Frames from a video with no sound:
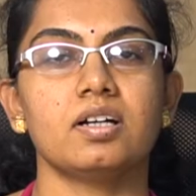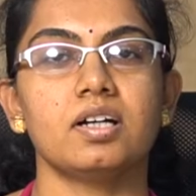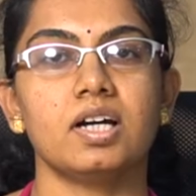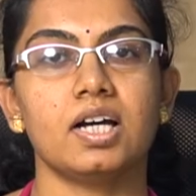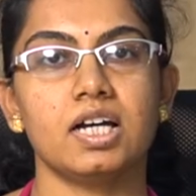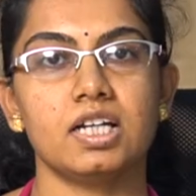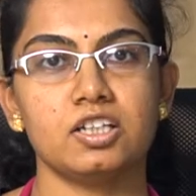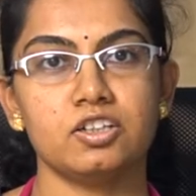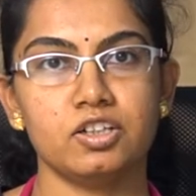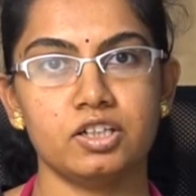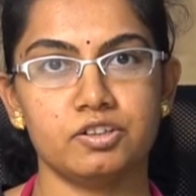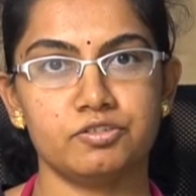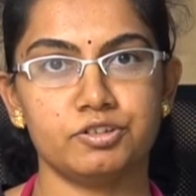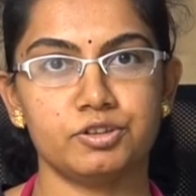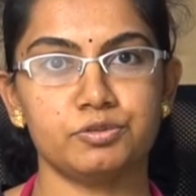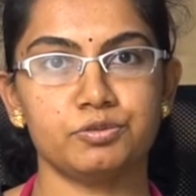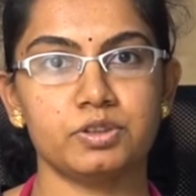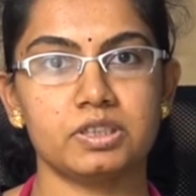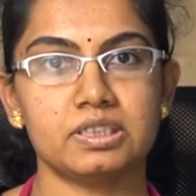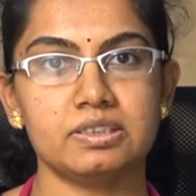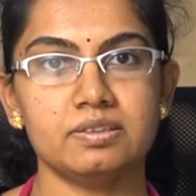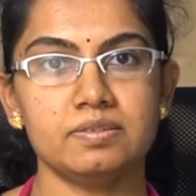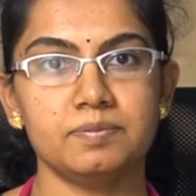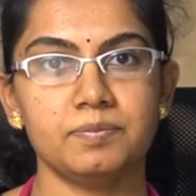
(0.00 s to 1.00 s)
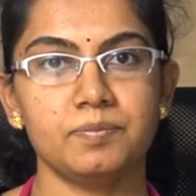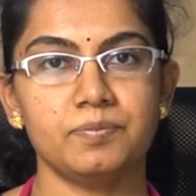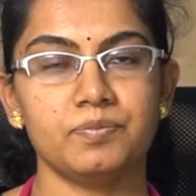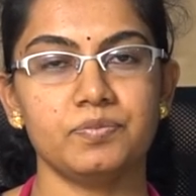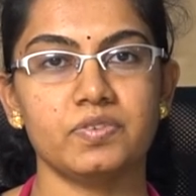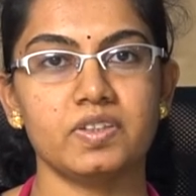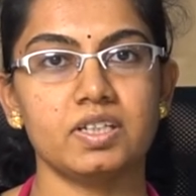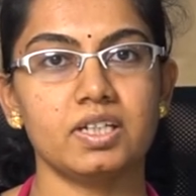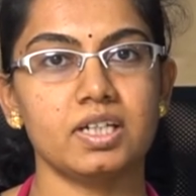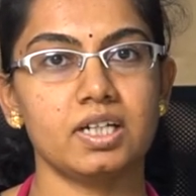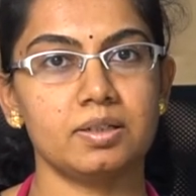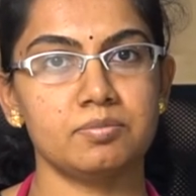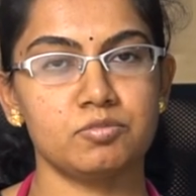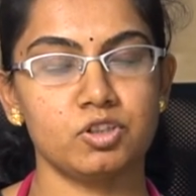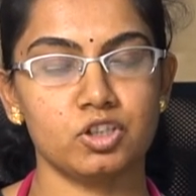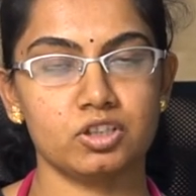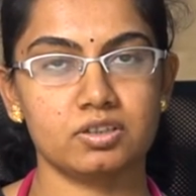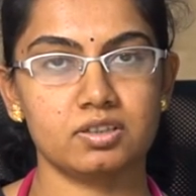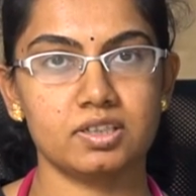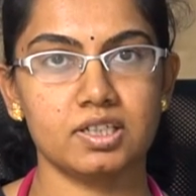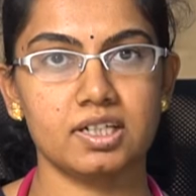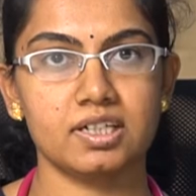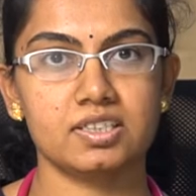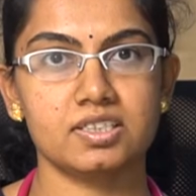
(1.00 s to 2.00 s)
Hello everyone, I'm
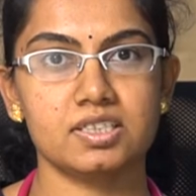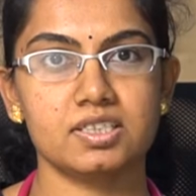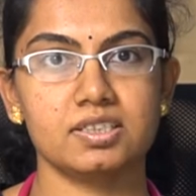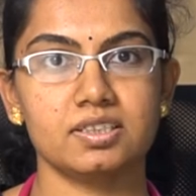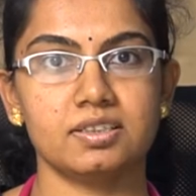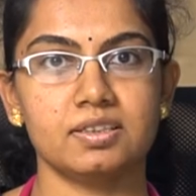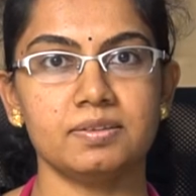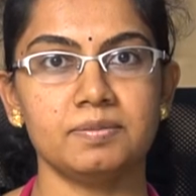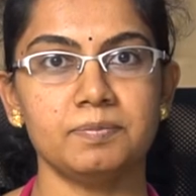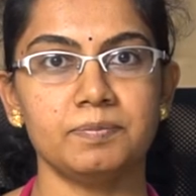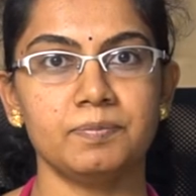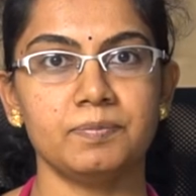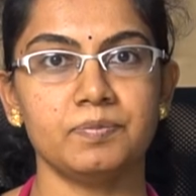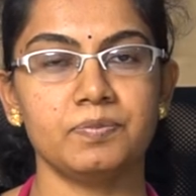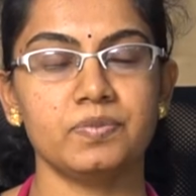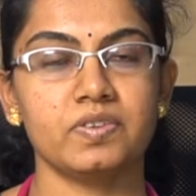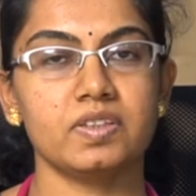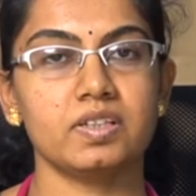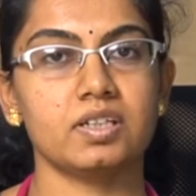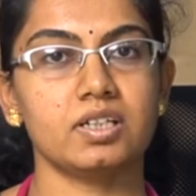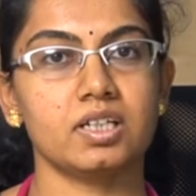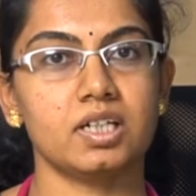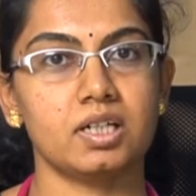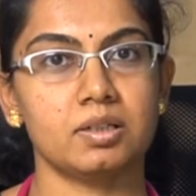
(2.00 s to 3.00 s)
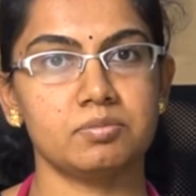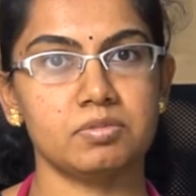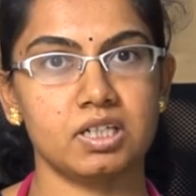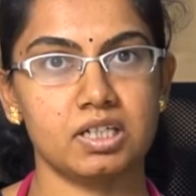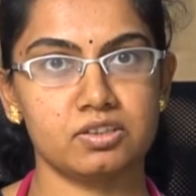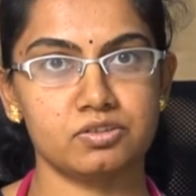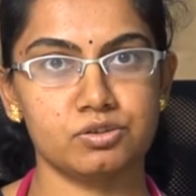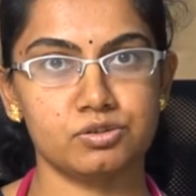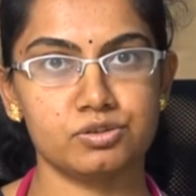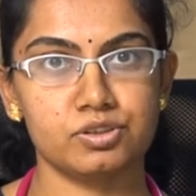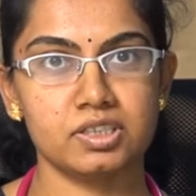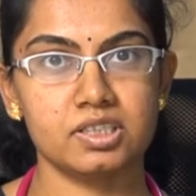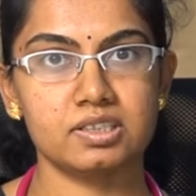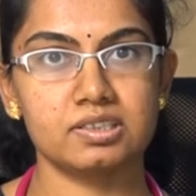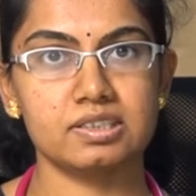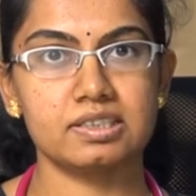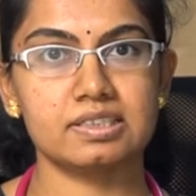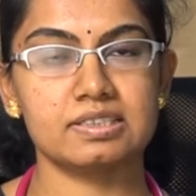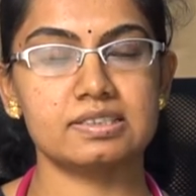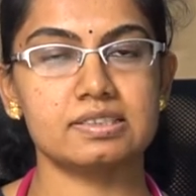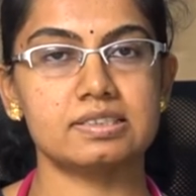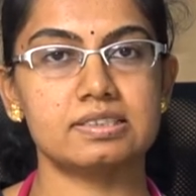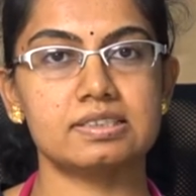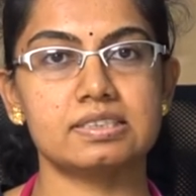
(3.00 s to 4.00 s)
Dr. Archana. I'm the Associate
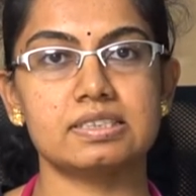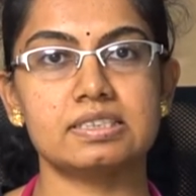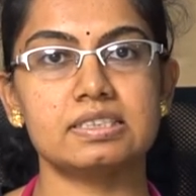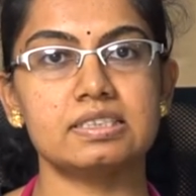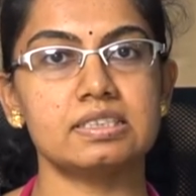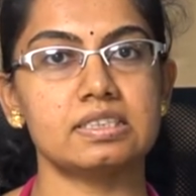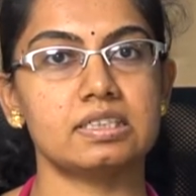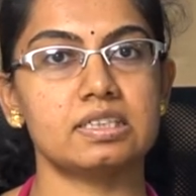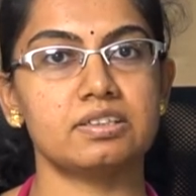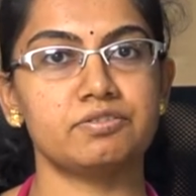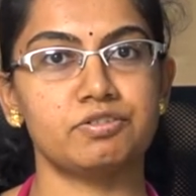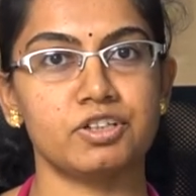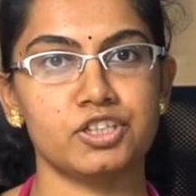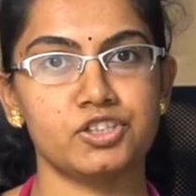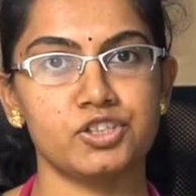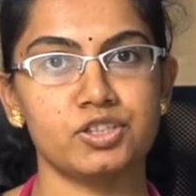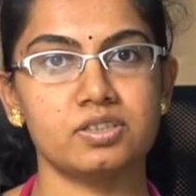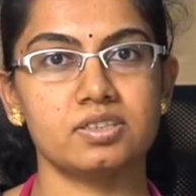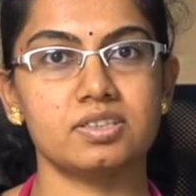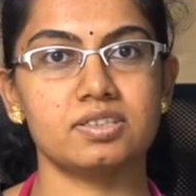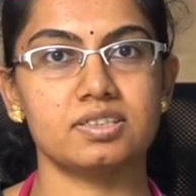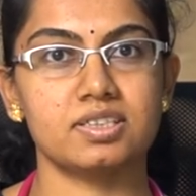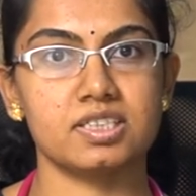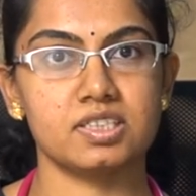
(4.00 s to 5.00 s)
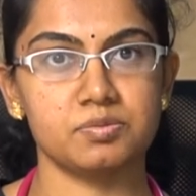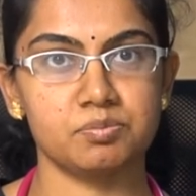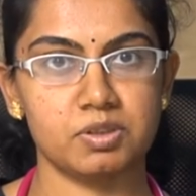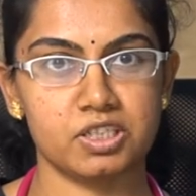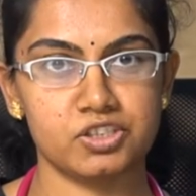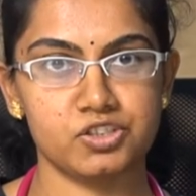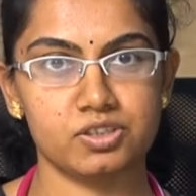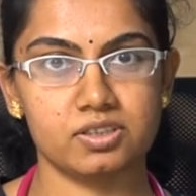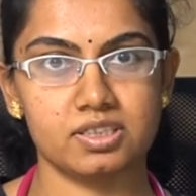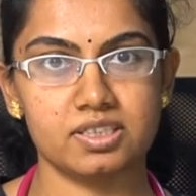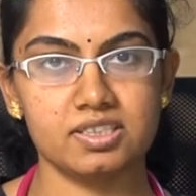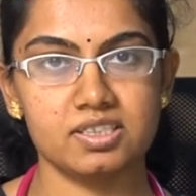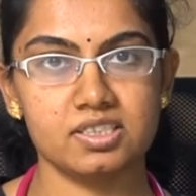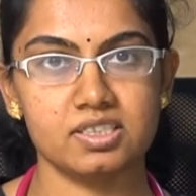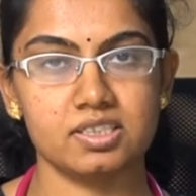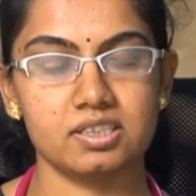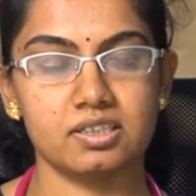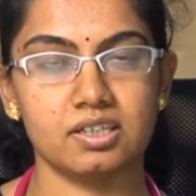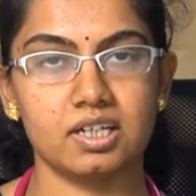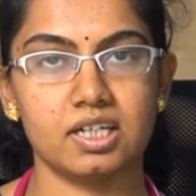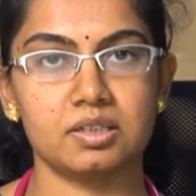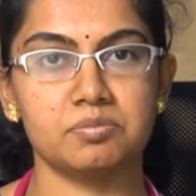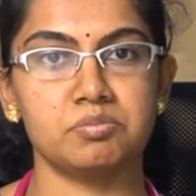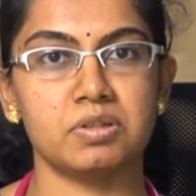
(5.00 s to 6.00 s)
Consultant, Infectious Disease Specialist
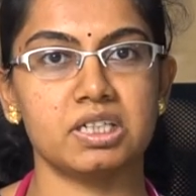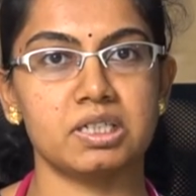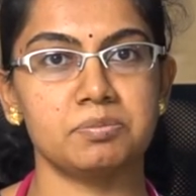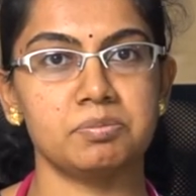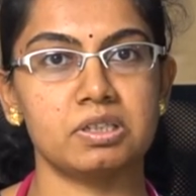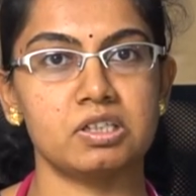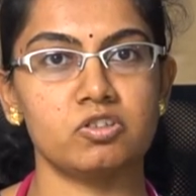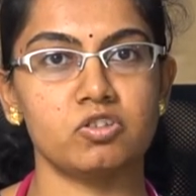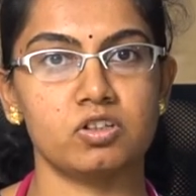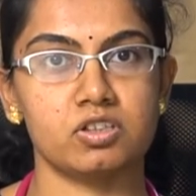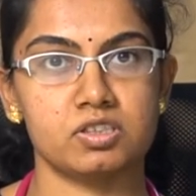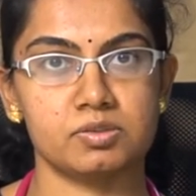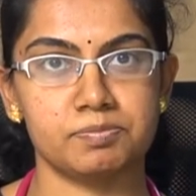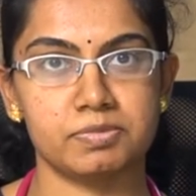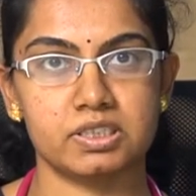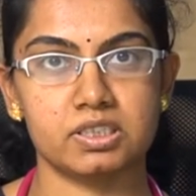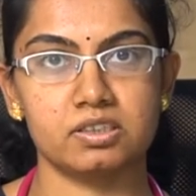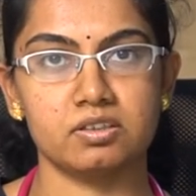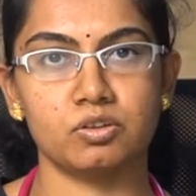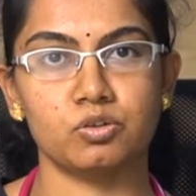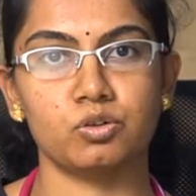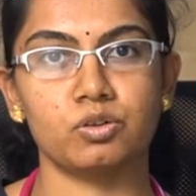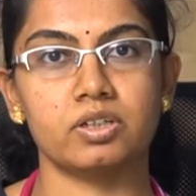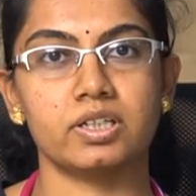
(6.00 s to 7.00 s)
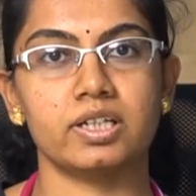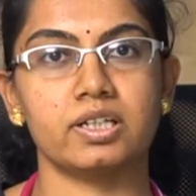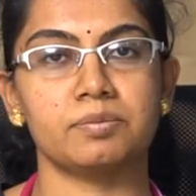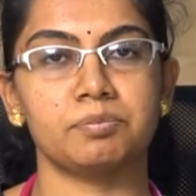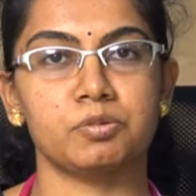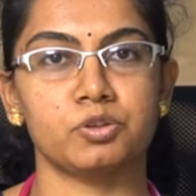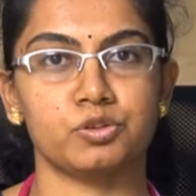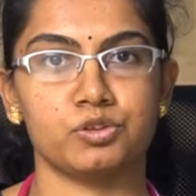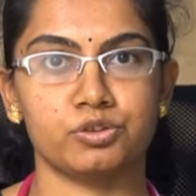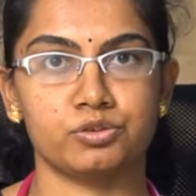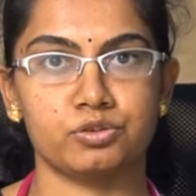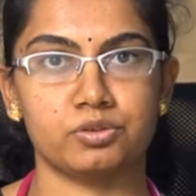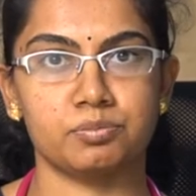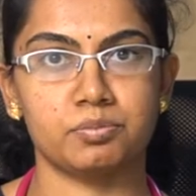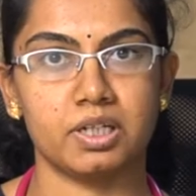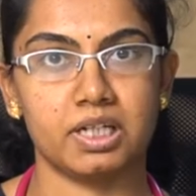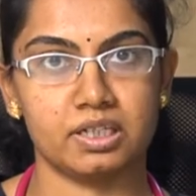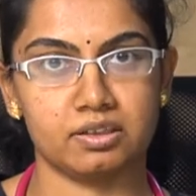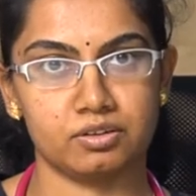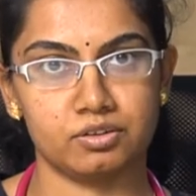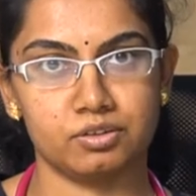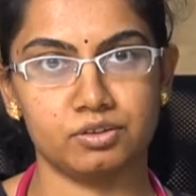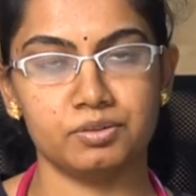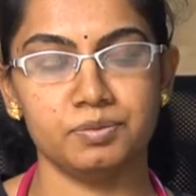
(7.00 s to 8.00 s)
at Manipal Hospital, Old Airport Road,
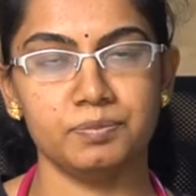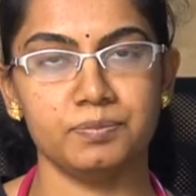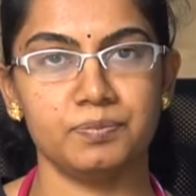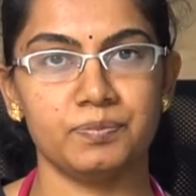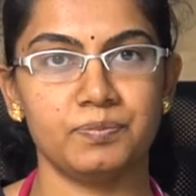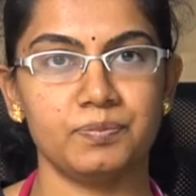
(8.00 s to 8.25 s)
Bangalore.